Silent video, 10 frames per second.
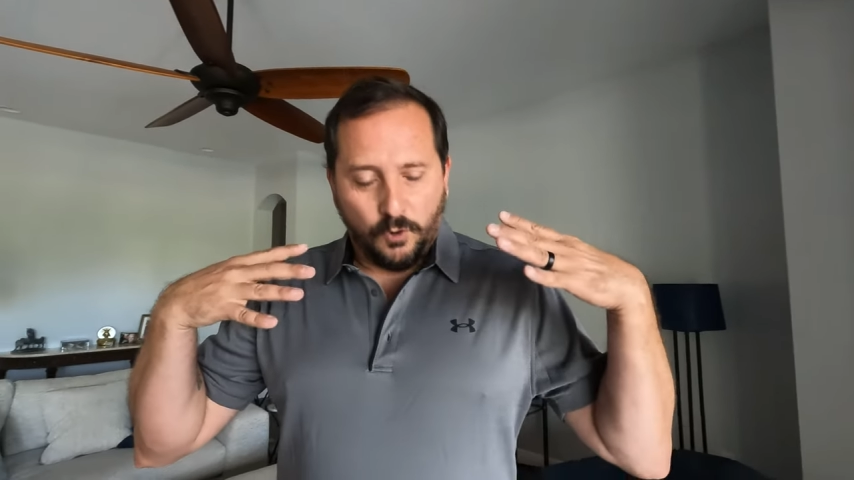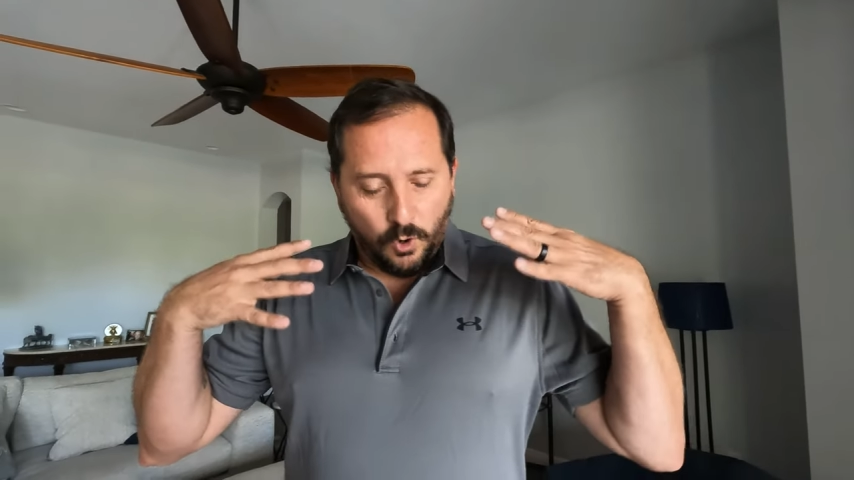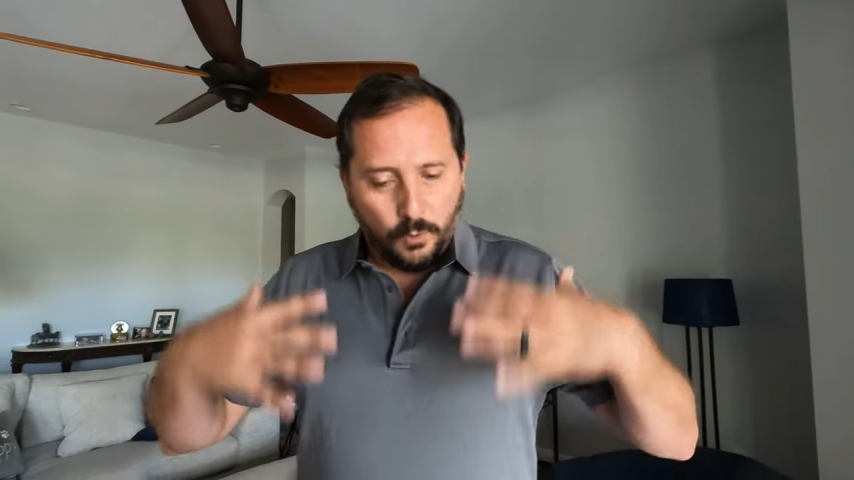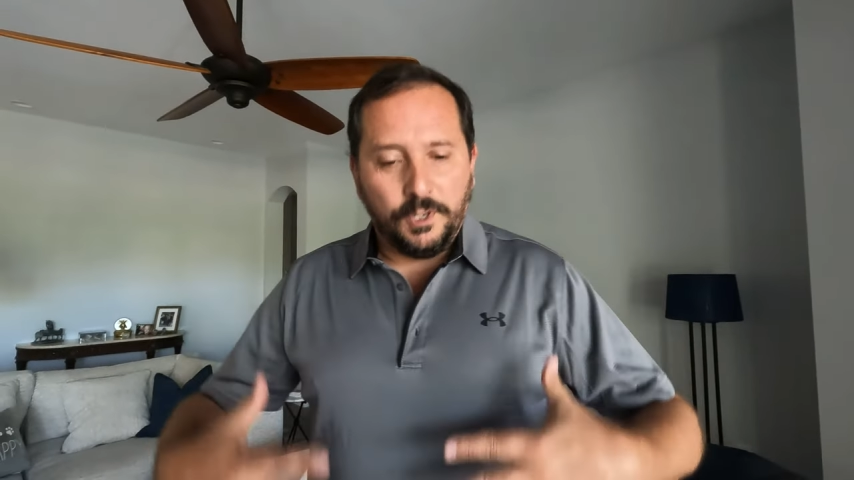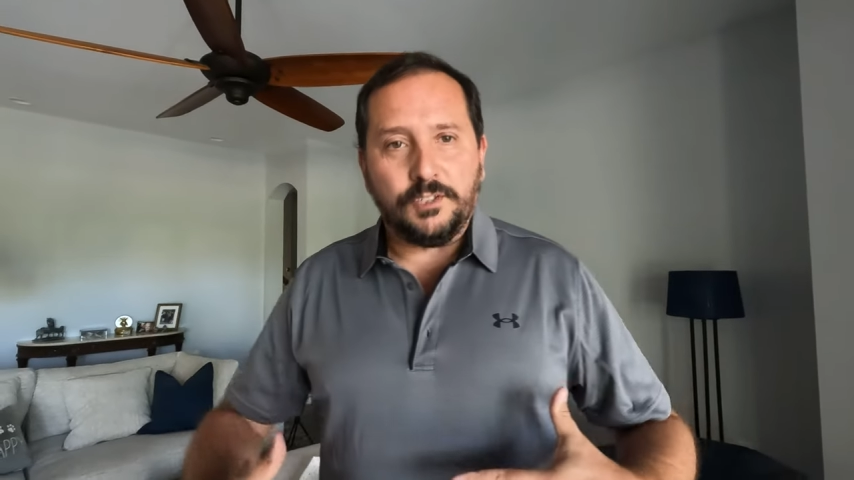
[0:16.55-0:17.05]

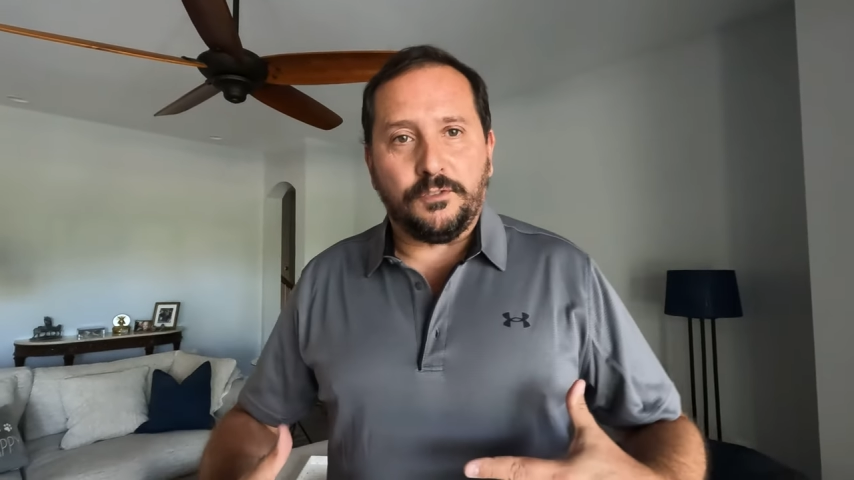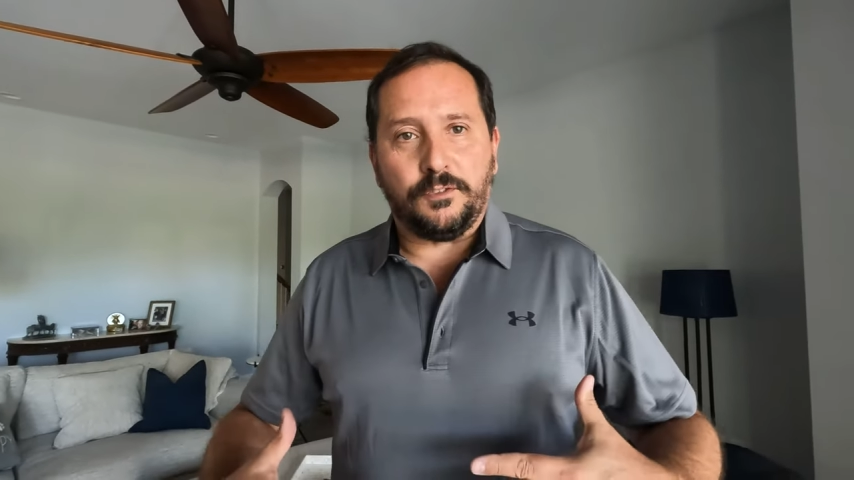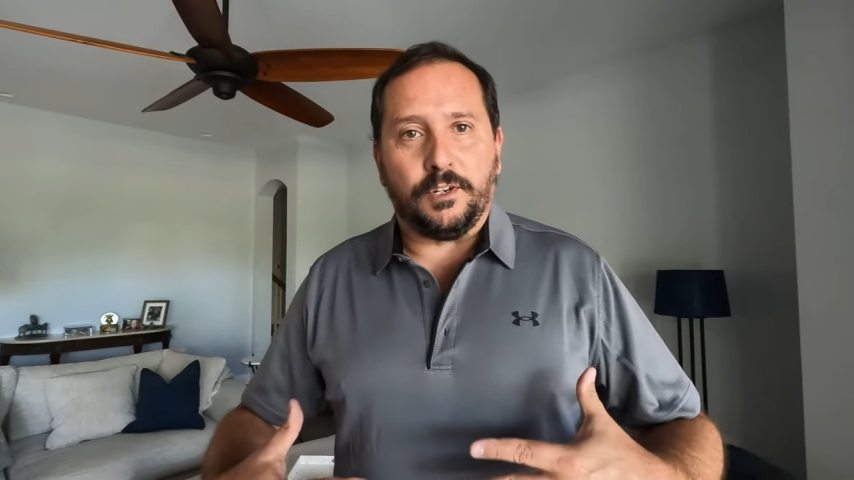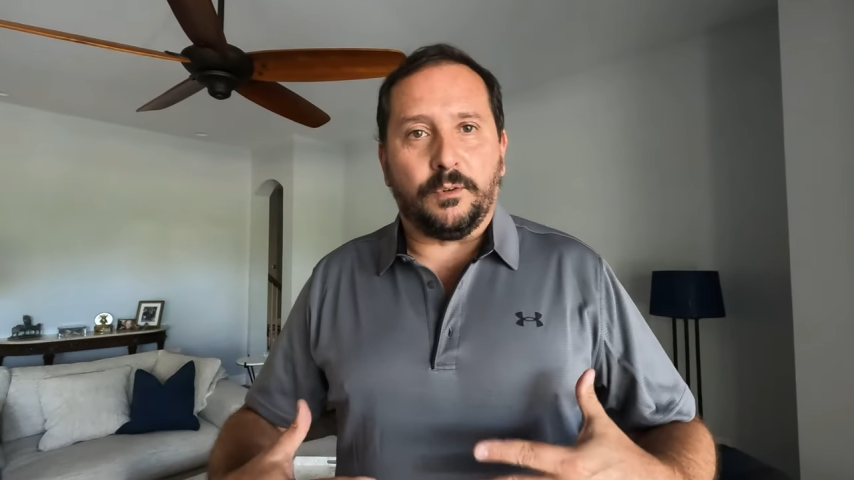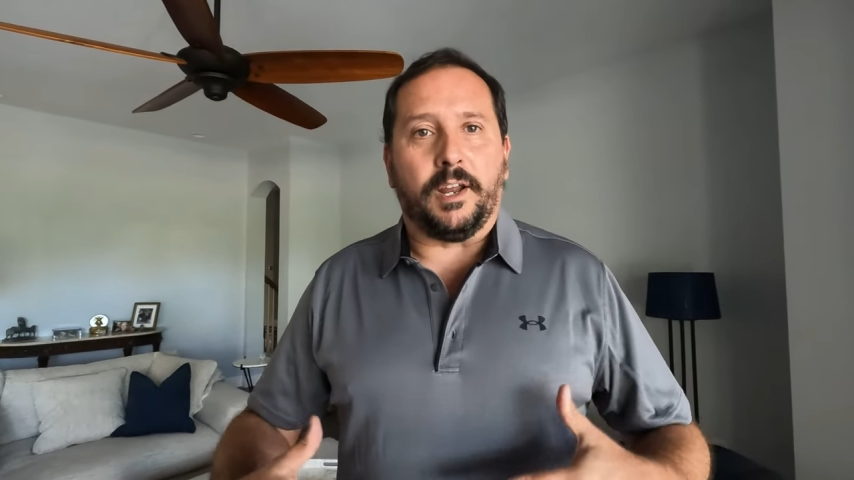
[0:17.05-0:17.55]
always
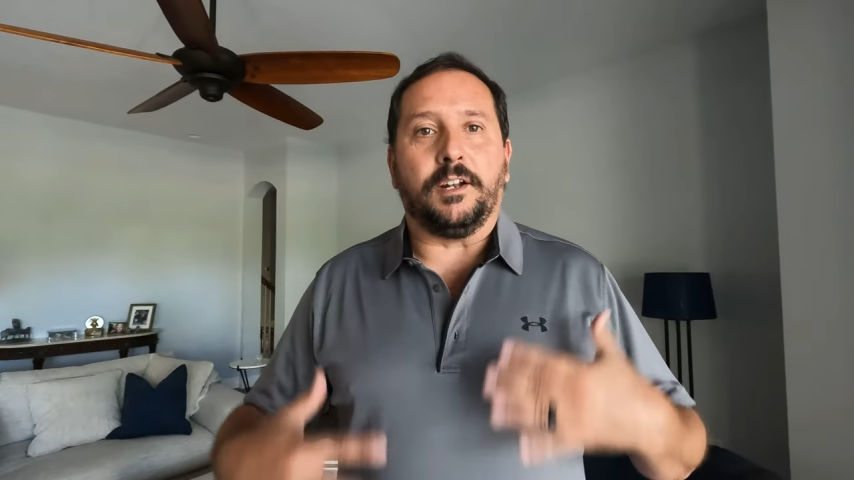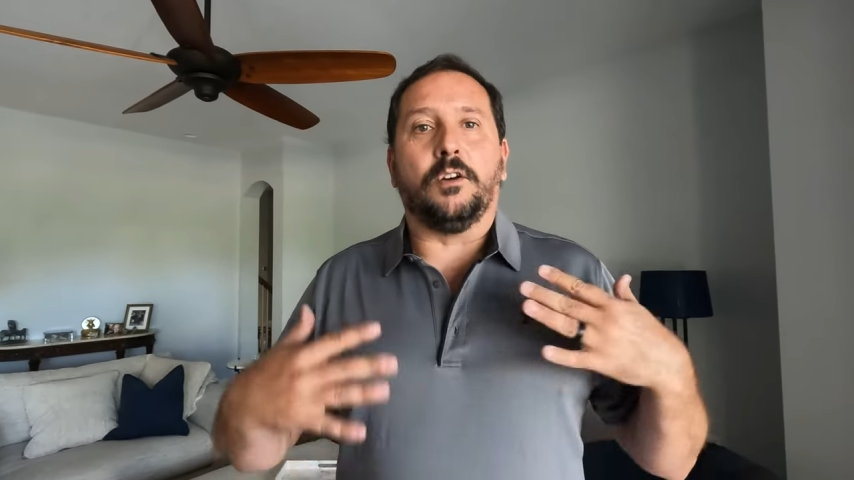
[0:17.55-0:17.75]
fit right.